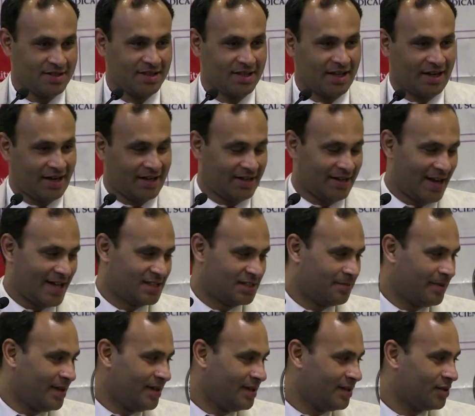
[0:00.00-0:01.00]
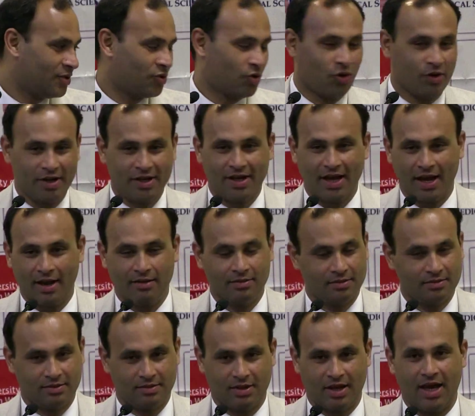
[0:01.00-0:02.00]
characterized by chronic
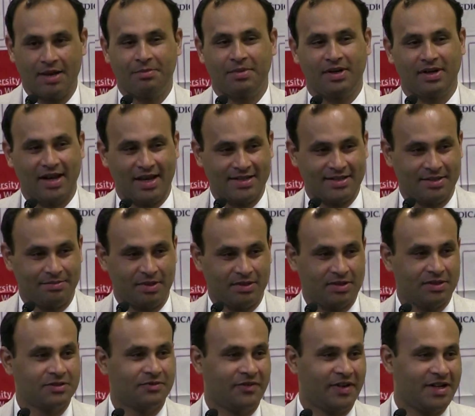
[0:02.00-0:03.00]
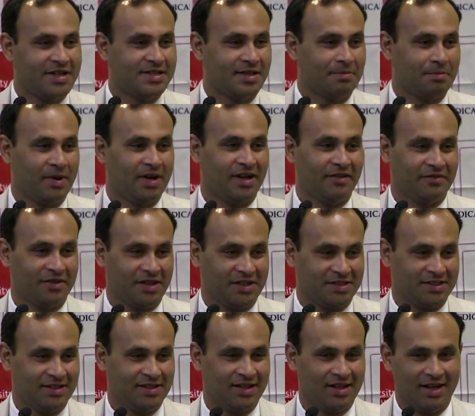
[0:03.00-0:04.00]
hyperglycemia. That's very simple
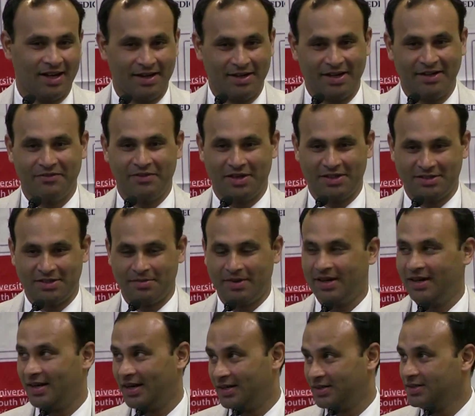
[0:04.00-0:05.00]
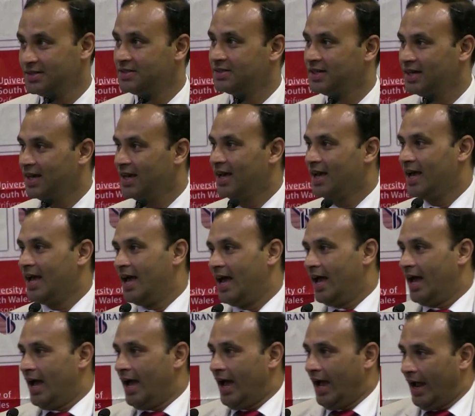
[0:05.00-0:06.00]
definition and definition by a dentist.
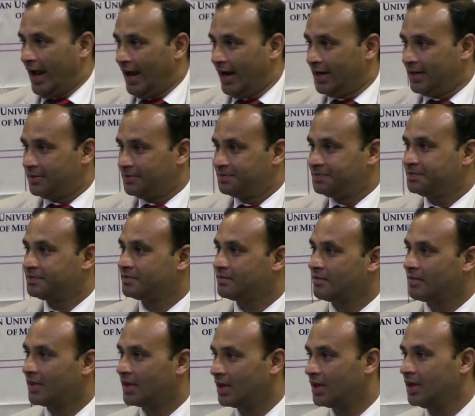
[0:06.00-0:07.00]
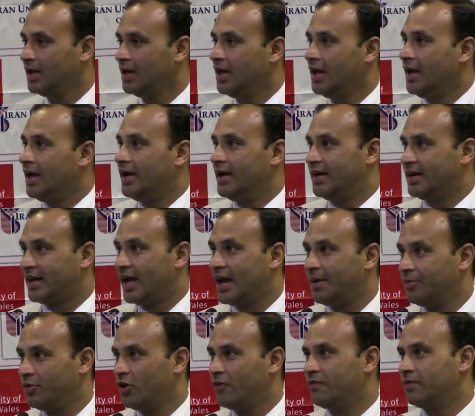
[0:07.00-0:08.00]
And it
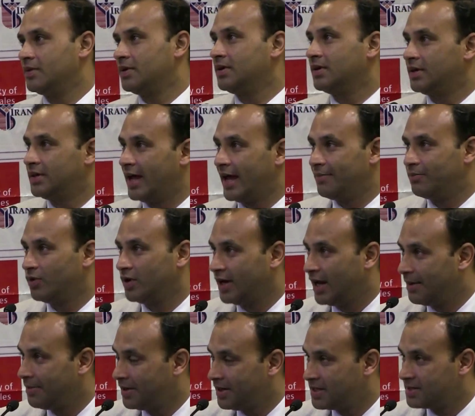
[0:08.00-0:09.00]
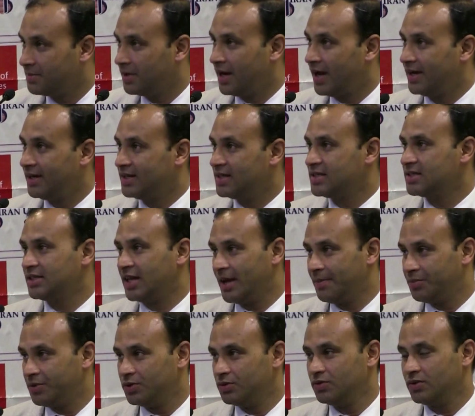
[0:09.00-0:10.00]
can be of type 1 diabetes mellitus,
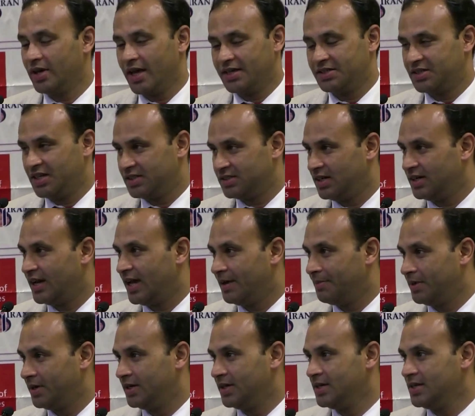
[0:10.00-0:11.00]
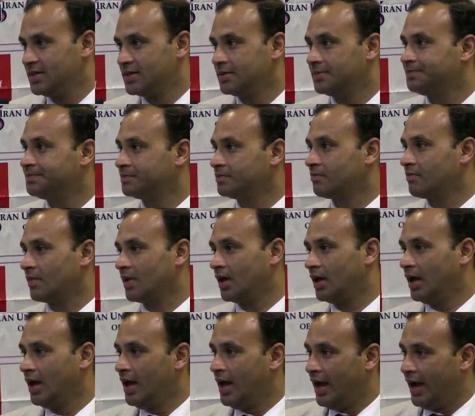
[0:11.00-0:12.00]
type 2 gestational diabetes.
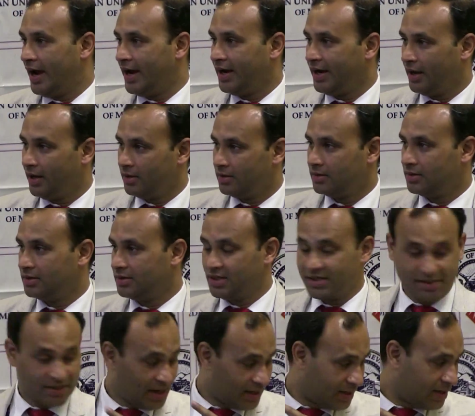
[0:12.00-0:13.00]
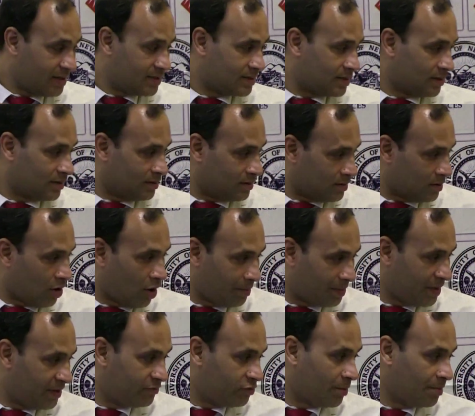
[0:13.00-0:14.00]
And this data is
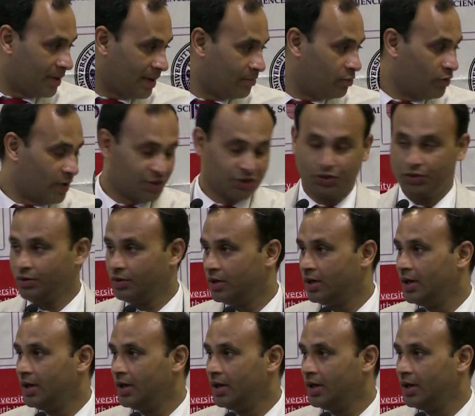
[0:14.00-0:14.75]
obtained from WHO.